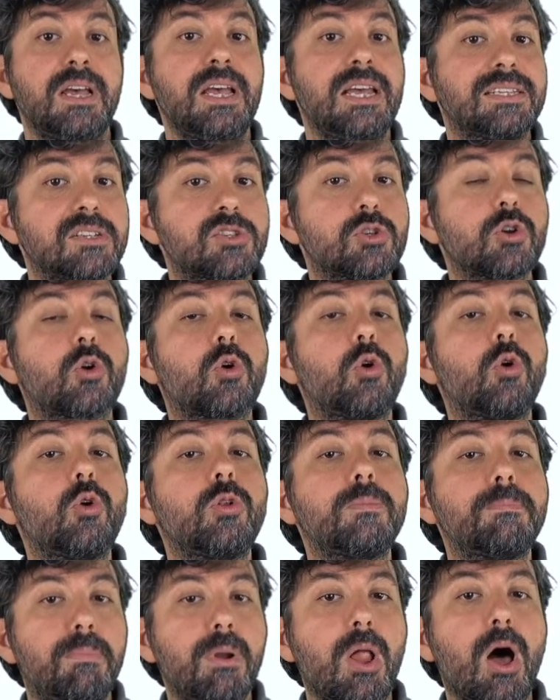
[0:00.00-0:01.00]
the
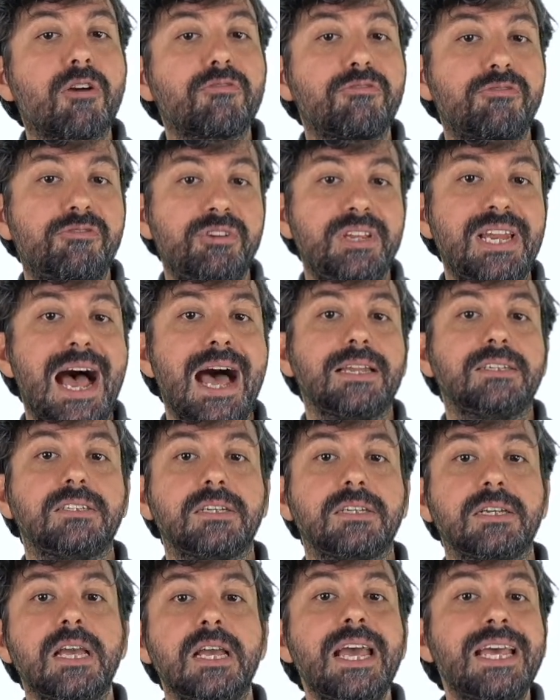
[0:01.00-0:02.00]
so-called block finality.
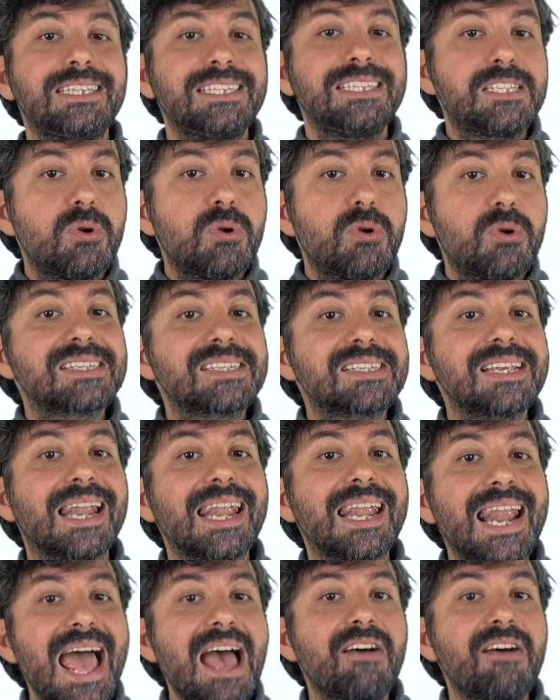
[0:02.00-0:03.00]
This brings a
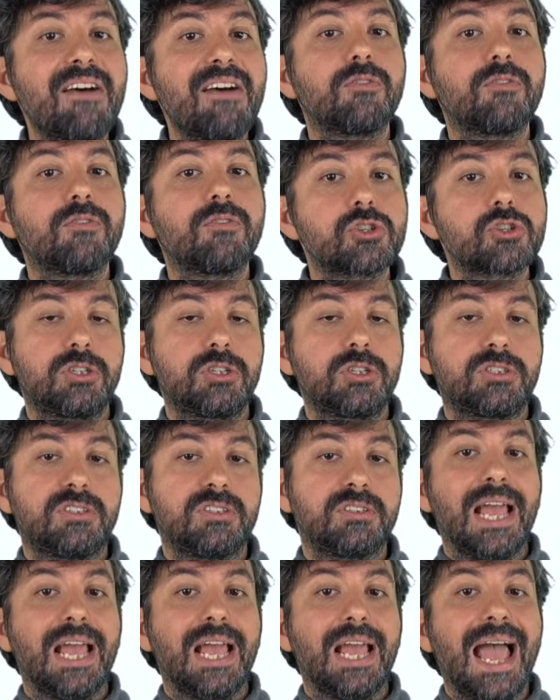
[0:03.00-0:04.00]
level of
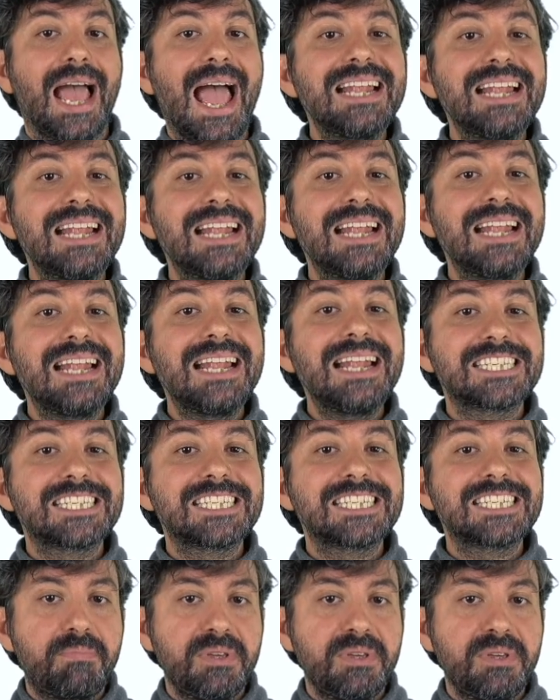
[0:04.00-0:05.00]
certainty and
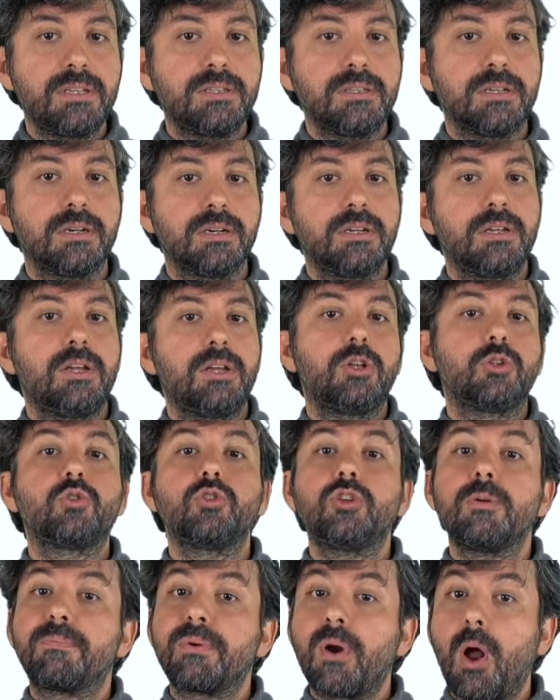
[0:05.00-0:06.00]
speed to the
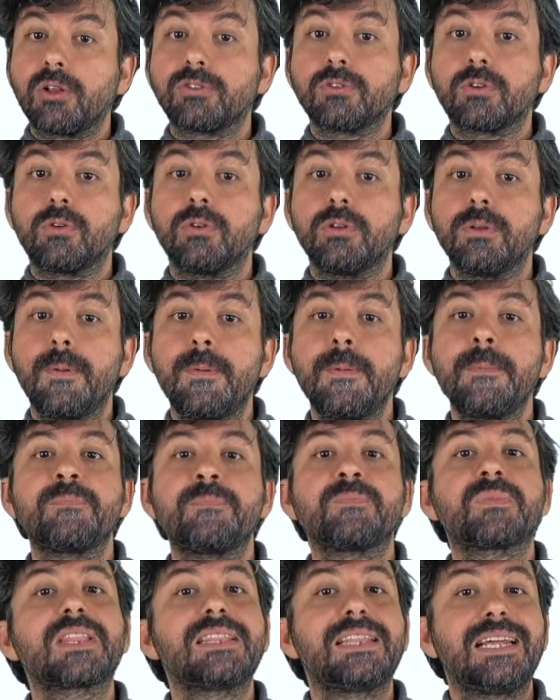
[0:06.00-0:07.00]
protocol
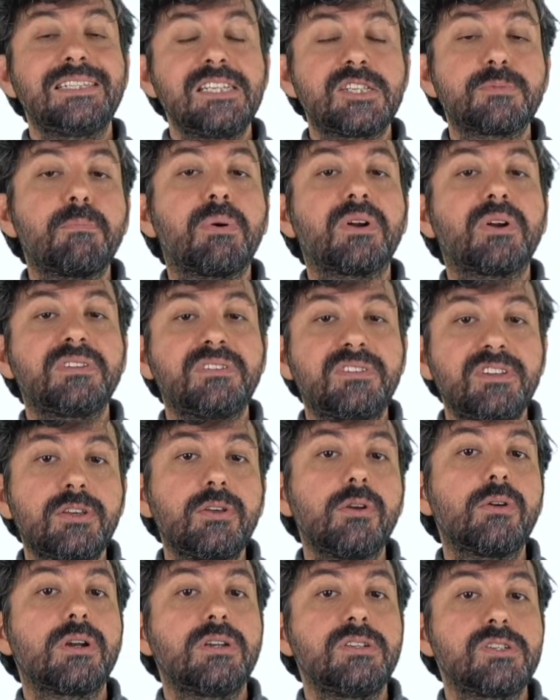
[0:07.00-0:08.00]
that is
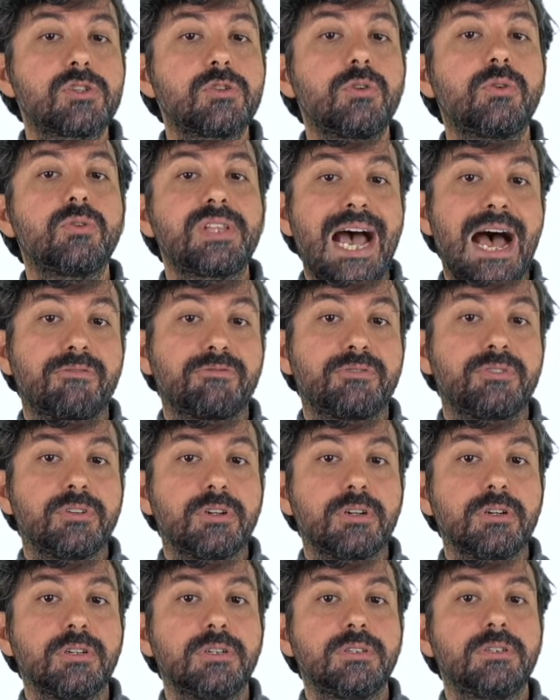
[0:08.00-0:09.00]
particularly sought
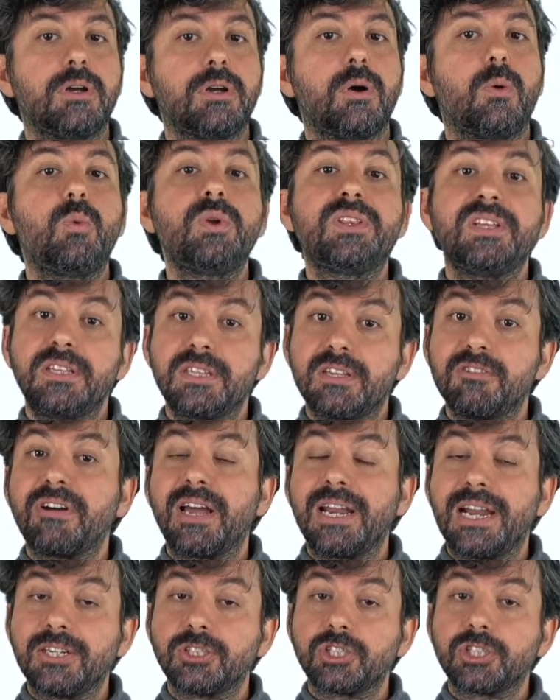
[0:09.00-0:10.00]
after within the
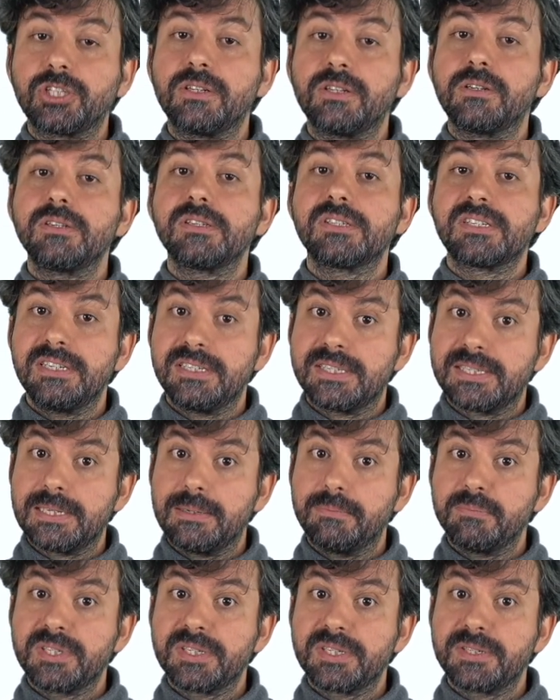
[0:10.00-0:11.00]
financial
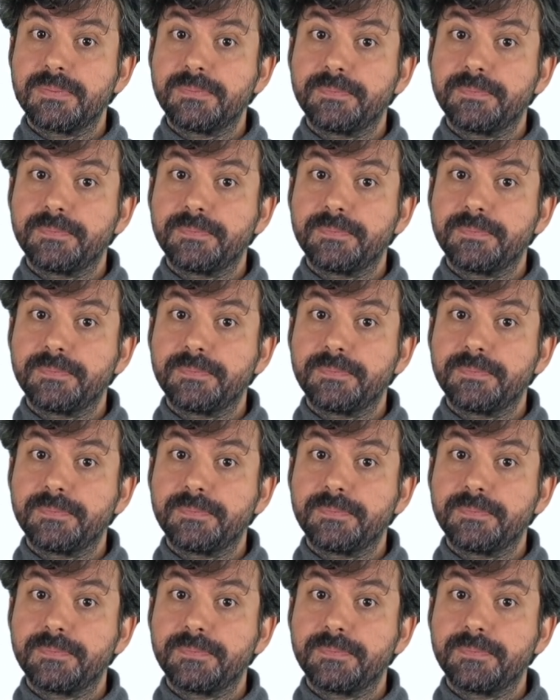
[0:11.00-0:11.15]
systems.